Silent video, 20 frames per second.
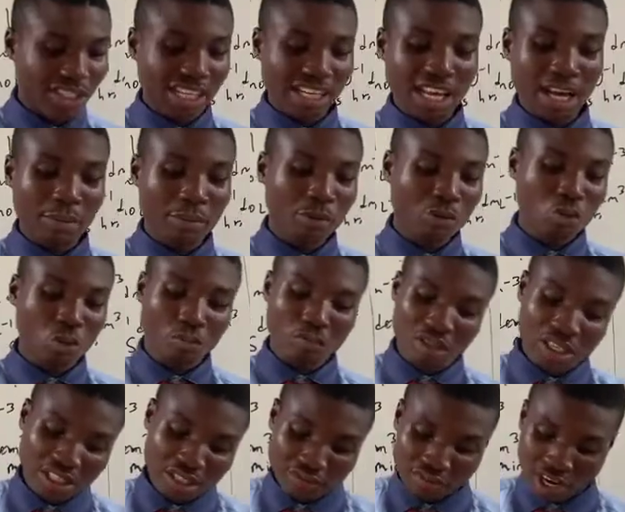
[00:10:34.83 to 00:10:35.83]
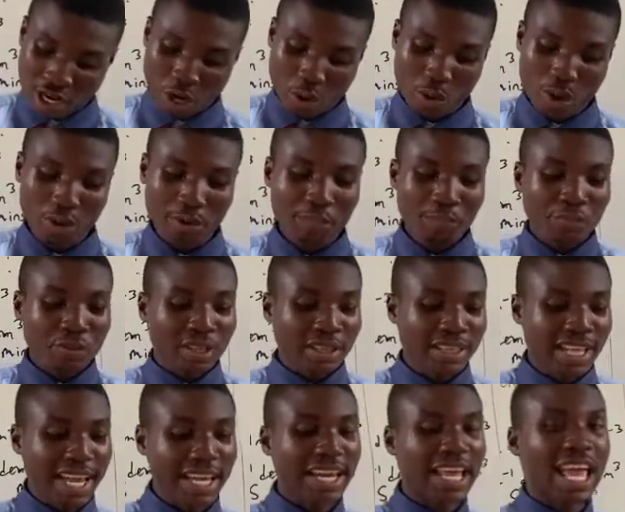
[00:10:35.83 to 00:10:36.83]
that they're able to mix very well.
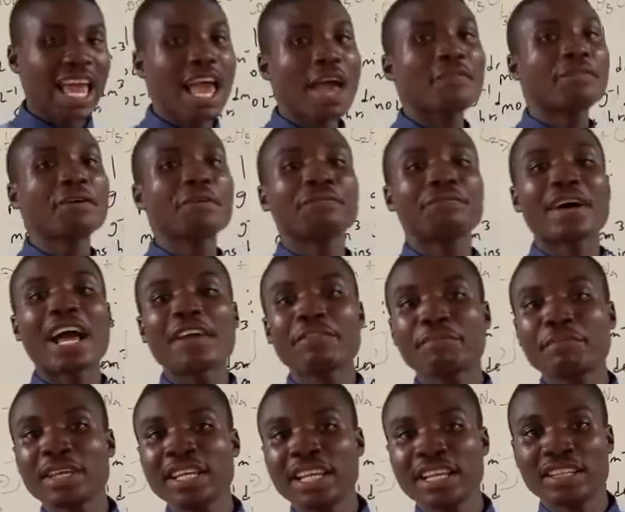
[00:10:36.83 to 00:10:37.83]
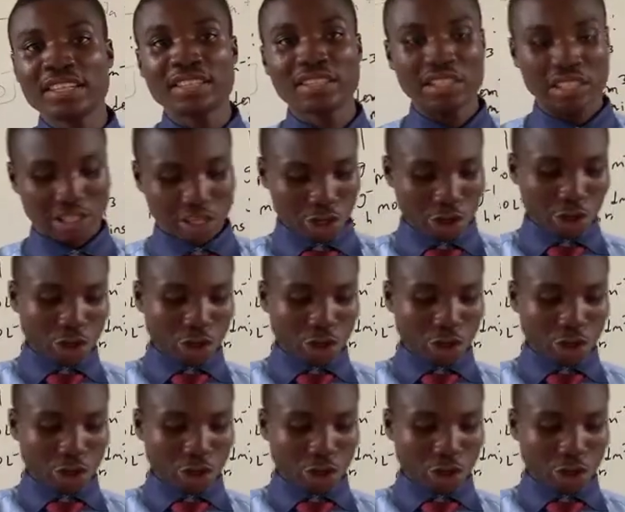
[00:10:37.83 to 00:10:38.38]
Then every 5 minutes,